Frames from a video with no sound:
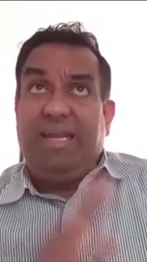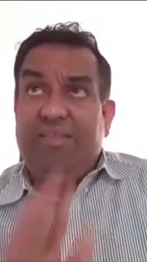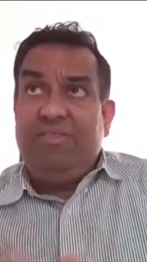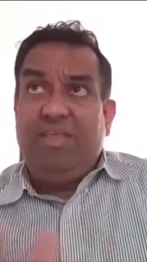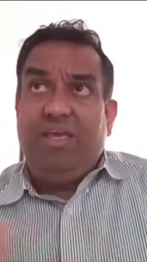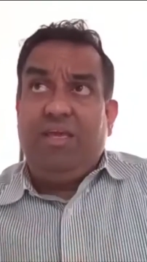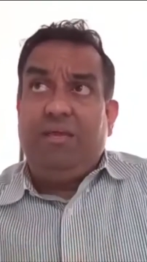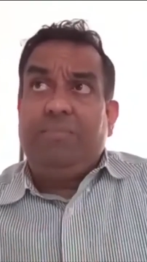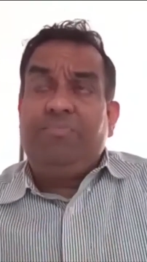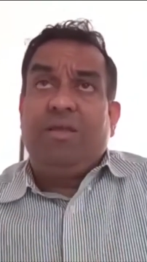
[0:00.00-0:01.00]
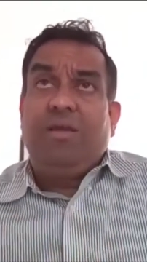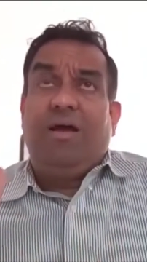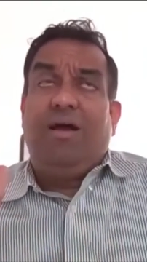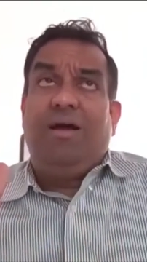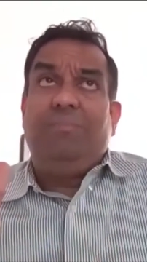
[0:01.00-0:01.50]
in the
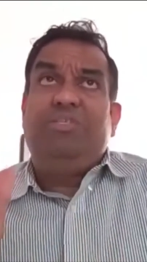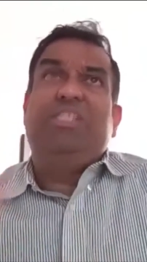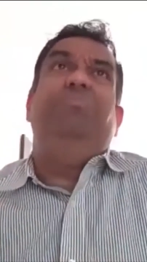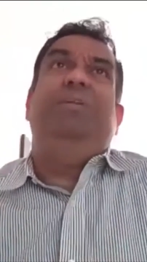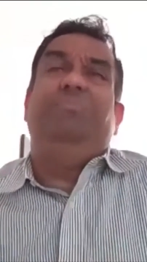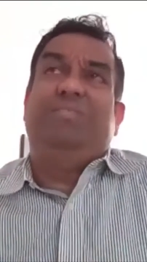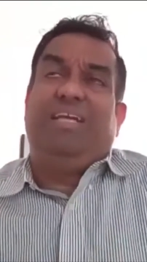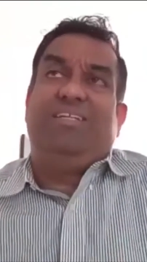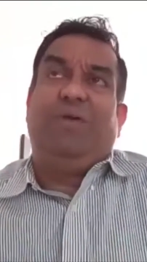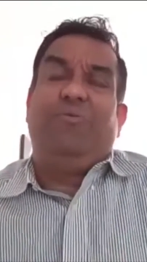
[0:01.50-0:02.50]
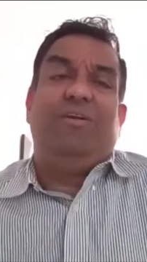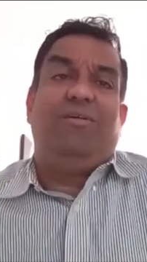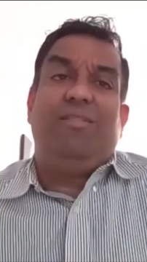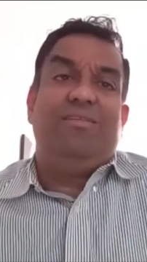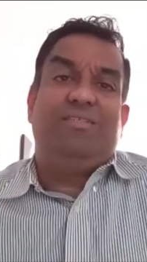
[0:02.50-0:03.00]
symptom section, I want to
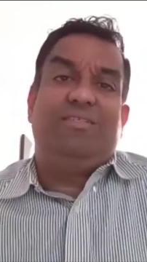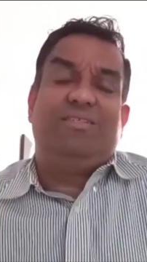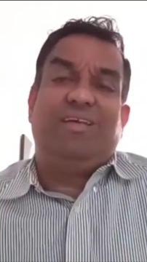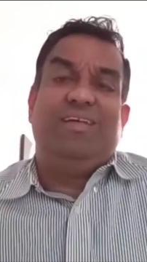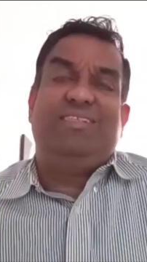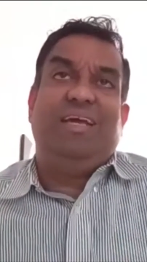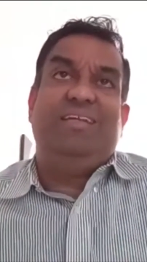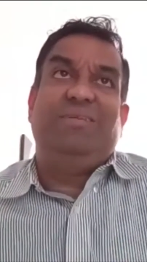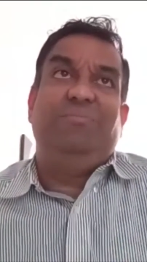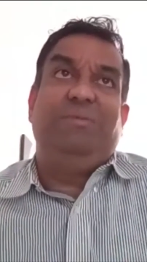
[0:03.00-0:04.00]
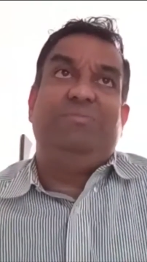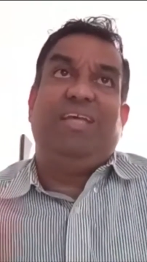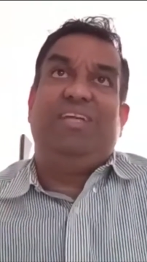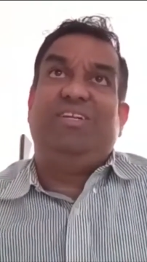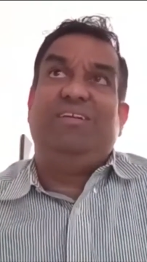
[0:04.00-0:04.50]
call this a symptom
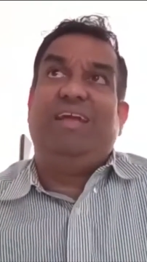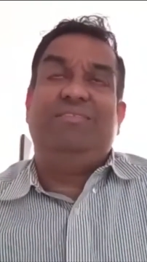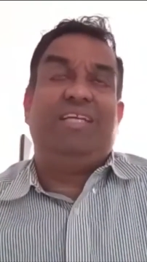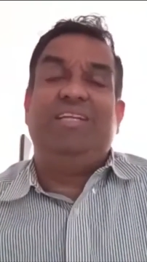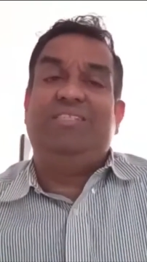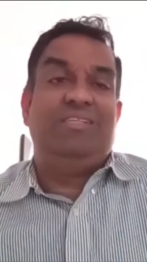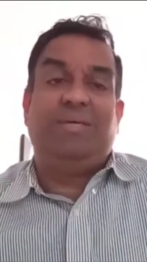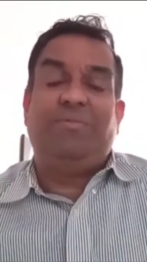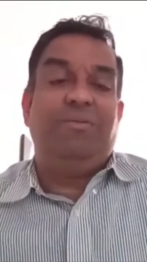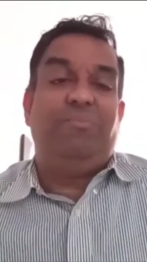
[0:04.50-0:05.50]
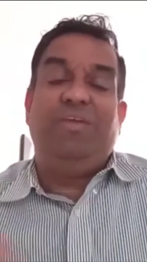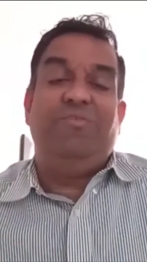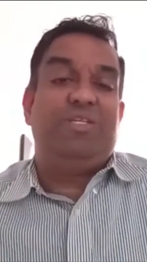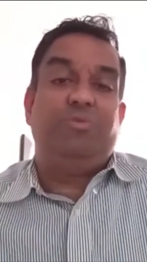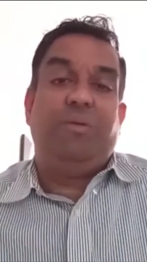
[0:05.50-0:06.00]
section, and in some of the
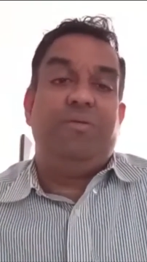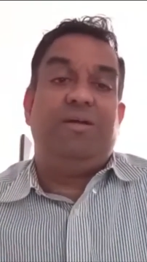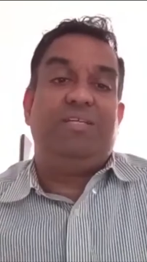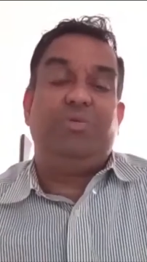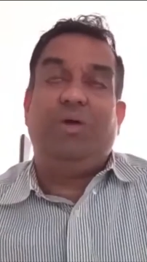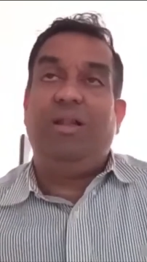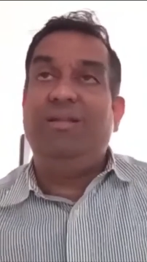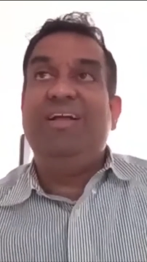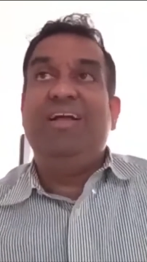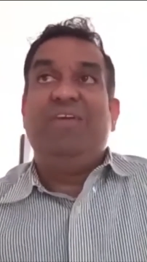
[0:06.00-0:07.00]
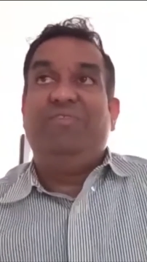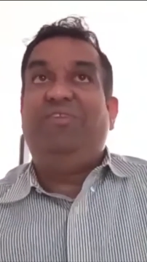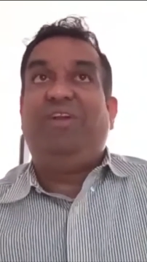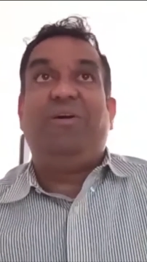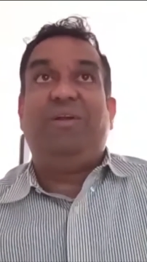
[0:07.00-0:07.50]
previous webinars as well,
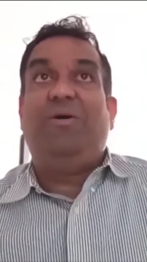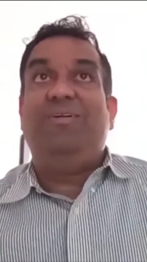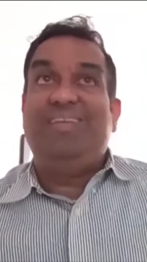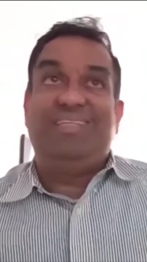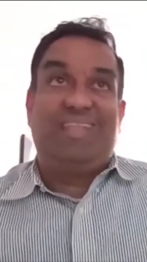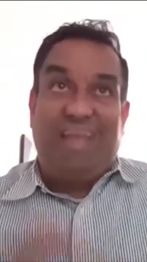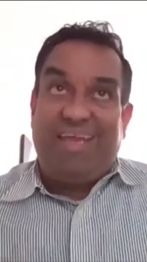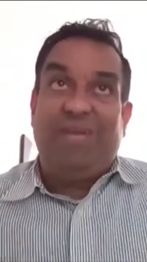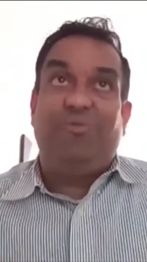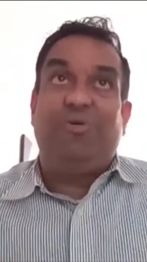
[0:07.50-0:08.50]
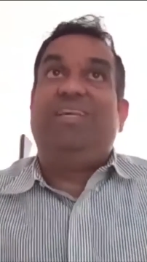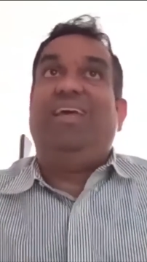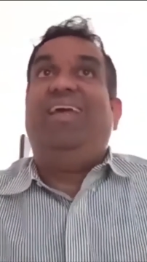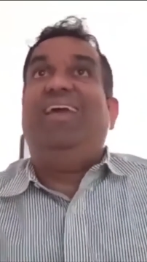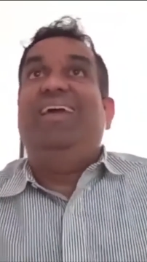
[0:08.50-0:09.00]
we've talked about this like it was
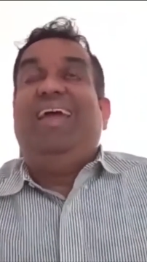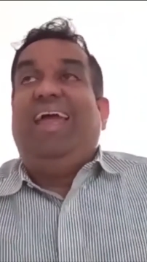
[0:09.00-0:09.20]
a